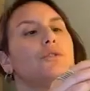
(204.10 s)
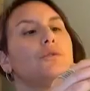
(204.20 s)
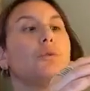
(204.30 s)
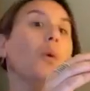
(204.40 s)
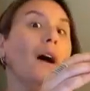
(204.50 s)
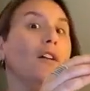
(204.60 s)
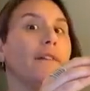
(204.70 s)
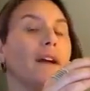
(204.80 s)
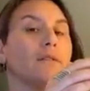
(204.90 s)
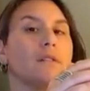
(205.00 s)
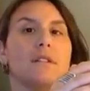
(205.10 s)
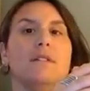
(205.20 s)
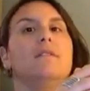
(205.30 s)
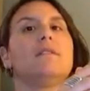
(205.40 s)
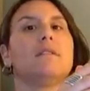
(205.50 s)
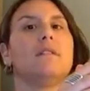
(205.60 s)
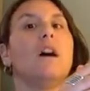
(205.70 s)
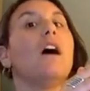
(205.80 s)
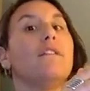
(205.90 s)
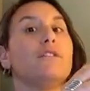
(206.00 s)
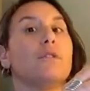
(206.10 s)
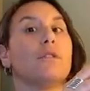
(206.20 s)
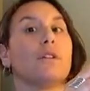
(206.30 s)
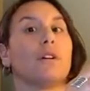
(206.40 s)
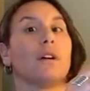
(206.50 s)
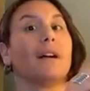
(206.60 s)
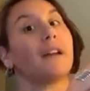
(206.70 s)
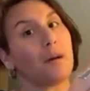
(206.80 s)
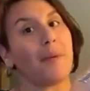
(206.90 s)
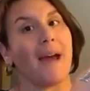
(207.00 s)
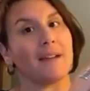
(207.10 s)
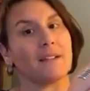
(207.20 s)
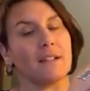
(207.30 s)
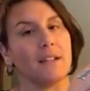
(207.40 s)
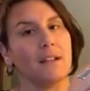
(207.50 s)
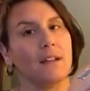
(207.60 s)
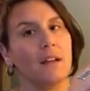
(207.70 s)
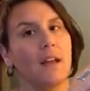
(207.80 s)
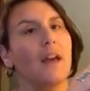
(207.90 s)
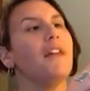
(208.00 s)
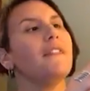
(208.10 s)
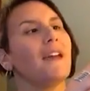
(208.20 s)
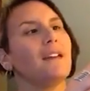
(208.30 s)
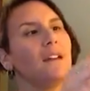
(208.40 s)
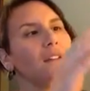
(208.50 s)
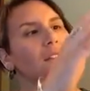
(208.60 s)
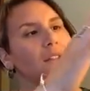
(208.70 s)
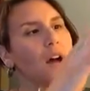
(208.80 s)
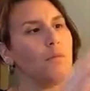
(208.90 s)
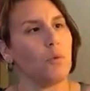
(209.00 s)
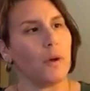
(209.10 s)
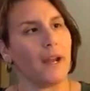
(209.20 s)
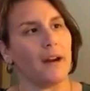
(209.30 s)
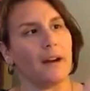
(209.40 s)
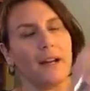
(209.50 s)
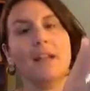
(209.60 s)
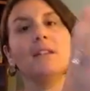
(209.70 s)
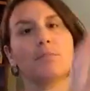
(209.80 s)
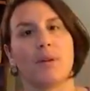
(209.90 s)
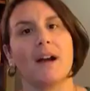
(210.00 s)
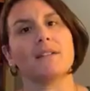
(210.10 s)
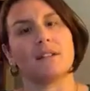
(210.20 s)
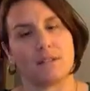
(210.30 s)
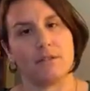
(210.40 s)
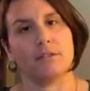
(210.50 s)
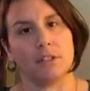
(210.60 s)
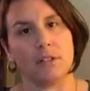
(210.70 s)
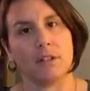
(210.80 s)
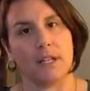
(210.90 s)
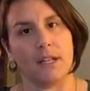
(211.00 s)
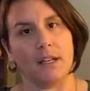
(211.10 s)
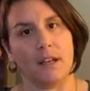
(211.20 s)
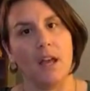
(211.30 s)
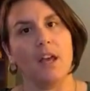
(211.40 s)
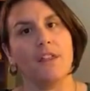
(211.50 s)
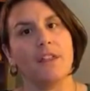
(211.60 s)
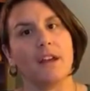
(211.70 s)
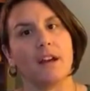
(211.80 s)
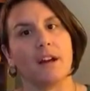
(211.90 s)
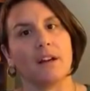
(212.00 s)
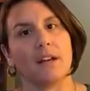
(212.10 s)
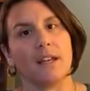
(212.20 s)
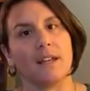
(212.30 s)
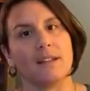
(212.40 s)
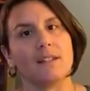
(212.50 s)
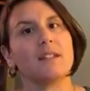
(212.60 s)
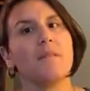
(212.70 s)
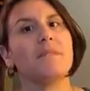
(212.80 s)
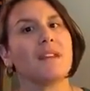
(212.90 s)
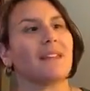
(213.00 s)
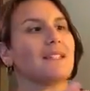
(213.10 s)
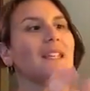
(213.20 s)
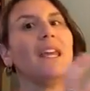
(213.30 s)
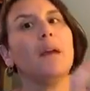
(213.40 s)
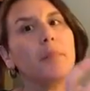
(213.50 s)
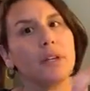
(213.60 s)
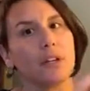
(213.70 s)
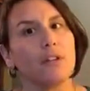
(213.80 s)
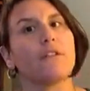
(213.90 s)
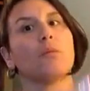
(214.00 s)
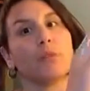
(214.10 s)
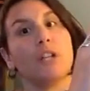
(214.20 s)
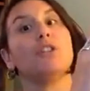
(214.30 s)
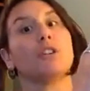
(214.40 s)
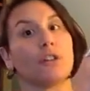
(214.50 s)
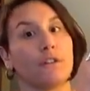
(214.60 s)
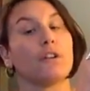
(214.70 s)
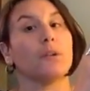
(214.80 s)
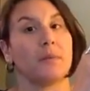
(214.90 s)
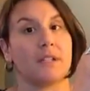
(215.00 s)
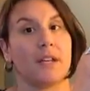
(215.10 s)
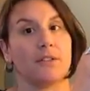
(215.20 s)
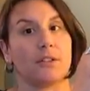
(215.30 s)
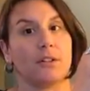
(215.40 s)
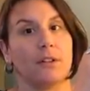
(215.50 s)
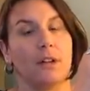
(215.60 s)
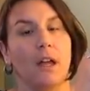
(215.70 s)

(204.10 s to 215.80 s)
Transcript: 12 ounces of your capacity, then somewhere in the process of learning, there is something that's keeping you from reaching your full potential.